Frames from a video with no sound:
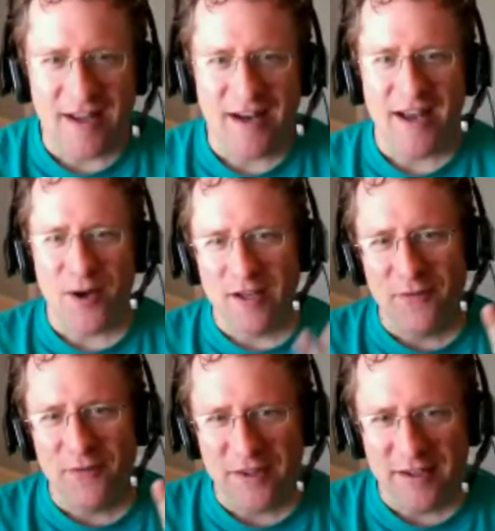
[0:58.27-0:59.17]
I don't live
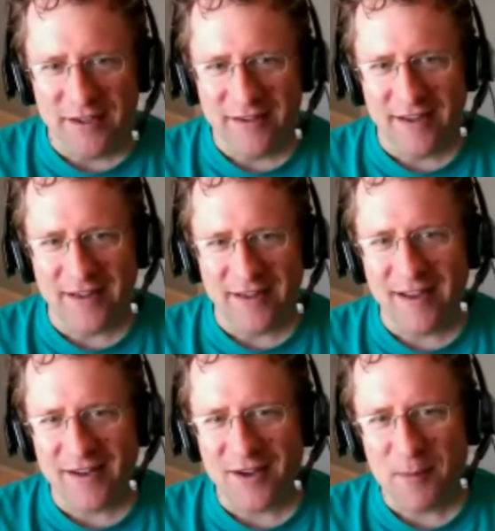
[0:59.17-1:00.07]
in that
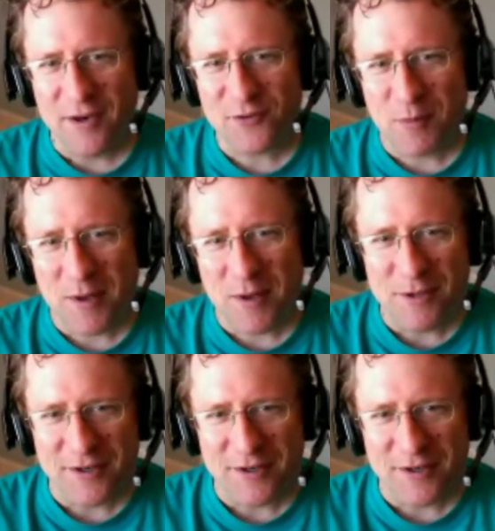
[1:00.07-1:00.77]
communist republic in